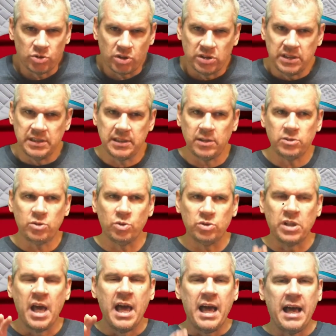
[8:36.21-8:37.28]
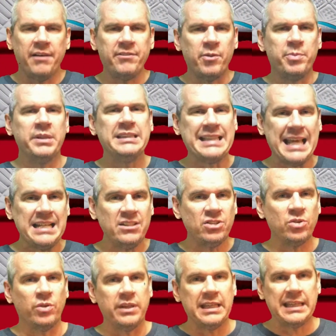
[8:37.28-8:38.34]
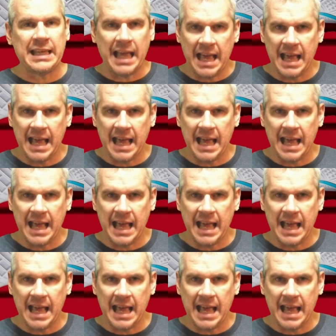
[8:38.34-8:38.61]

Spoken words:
because these outsoles have the potential, they